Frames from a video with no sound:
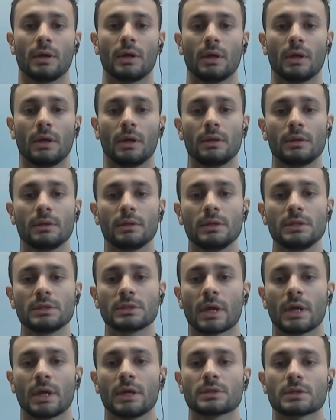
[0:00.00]
In this
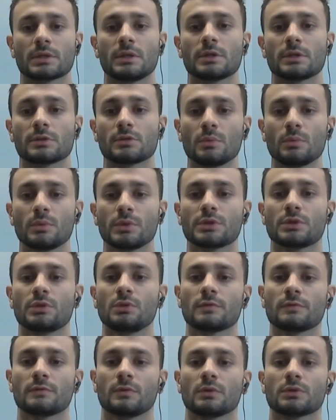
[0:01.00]
case, it is always
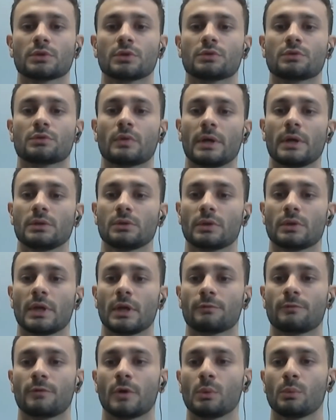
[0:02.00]
useful to try to get
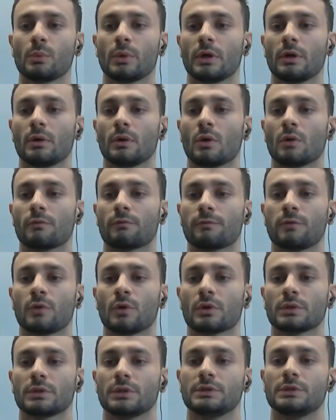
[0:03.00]
firmware
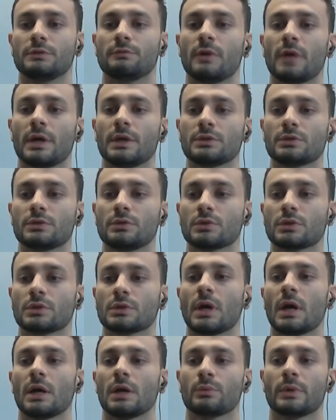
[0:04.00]
for the device using
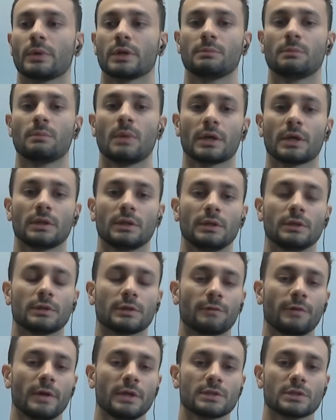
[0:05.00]
hardware debugging
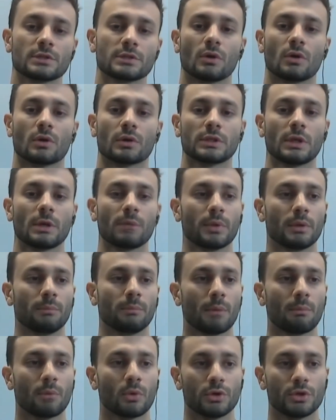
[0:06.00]
interfaces or dumping
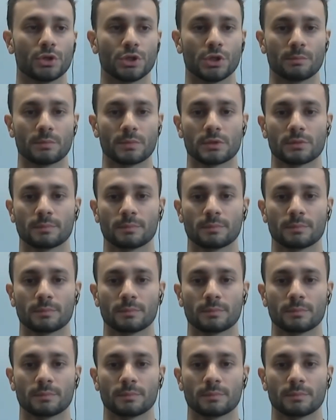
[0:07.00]
memory chips.